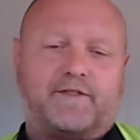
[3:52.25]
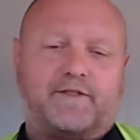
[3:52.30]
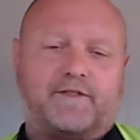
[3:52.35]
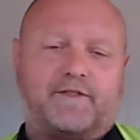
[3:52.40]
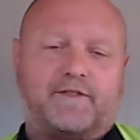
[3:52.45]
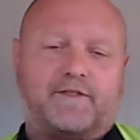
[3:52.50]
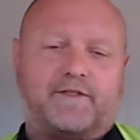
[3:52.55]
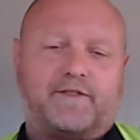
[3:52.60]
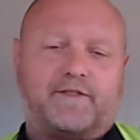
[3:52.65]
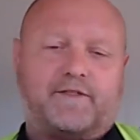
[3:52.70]

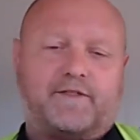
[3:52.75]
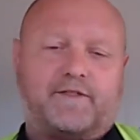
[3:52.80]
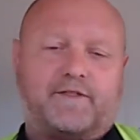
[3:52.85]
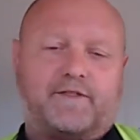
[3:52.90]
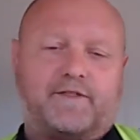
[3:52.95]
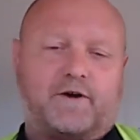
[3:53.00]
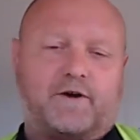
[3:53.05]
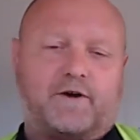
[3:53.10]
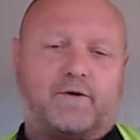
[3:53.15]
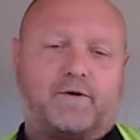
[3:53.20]
even though
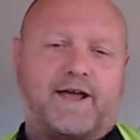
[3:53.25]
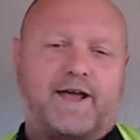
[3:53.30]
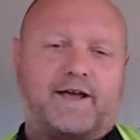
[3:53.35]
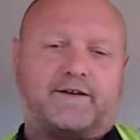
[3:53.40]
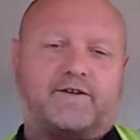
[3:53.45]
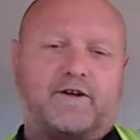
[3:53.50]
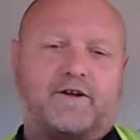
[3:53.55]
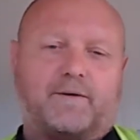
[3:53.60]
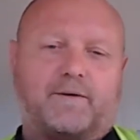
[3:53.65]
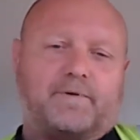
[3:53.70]
I
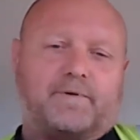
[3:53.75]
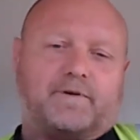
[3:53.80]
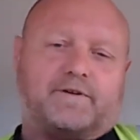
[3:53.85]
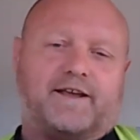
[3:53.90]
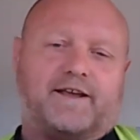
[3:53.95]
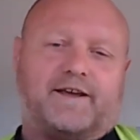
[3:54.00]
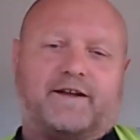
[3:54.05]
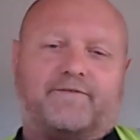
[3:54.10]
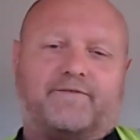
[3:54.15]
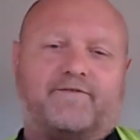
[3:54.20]
ended up
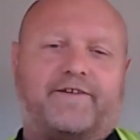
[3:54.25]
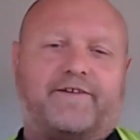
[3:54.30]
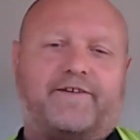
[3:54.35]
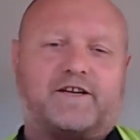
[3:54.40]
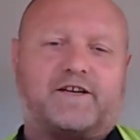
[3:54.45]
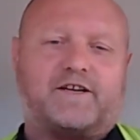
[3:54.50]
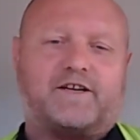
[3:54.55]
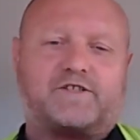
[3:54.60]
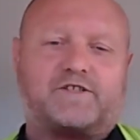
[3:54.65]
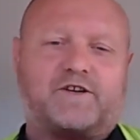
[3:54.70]
staying
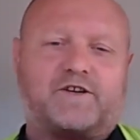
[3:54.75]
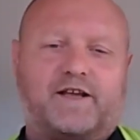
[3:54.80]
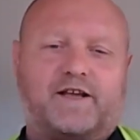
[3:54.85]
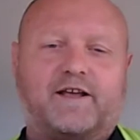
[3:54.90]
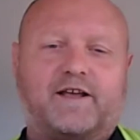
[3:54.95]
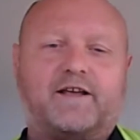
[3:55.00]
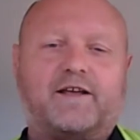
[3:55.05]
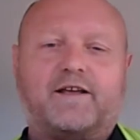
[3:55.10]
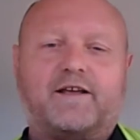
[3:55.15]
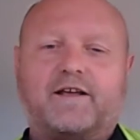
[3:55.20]
in a
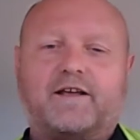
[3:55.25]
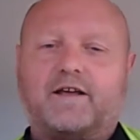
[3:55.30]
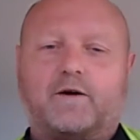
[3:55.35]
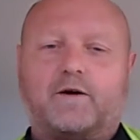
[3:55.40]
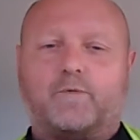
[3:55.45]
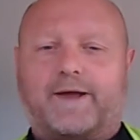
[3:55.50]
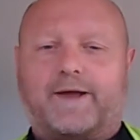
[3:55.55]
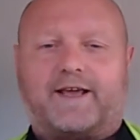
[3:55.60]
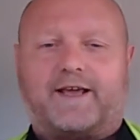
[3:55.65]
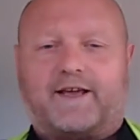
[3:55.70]
very
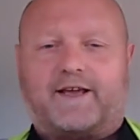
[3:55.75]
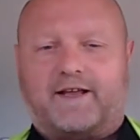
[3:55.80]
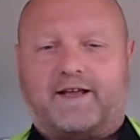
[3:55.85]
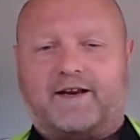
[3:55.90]
sunny